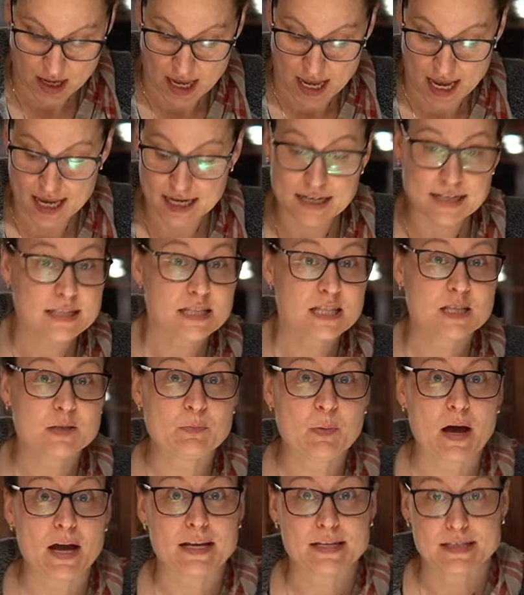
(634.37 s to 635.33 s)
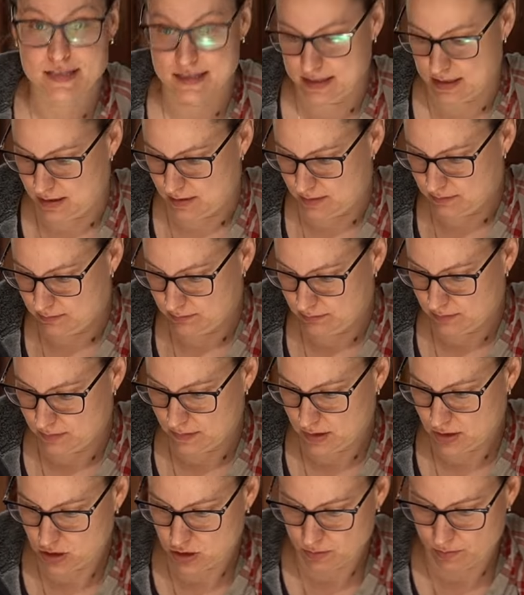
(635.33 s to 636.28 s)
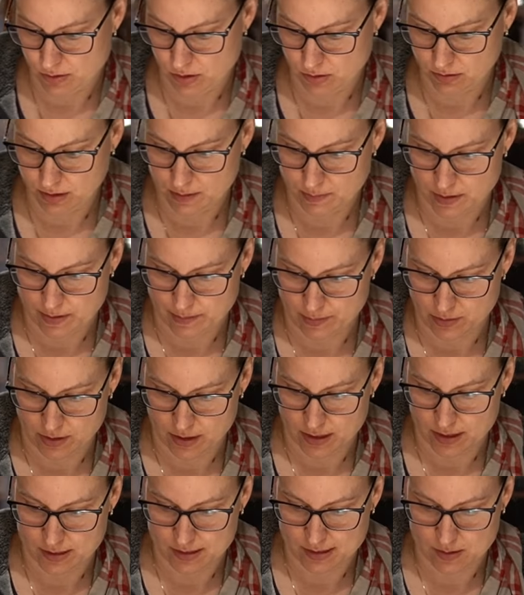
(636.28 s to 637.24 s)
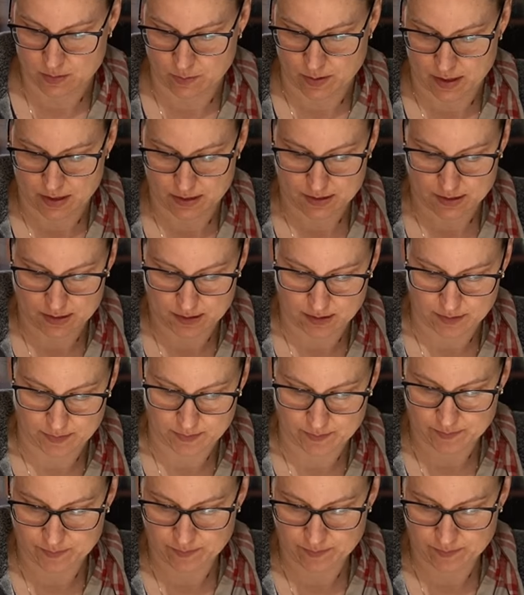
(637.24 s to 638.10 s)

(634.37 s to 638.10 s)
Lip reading: It is spicy. The chipotle pepper is spicy.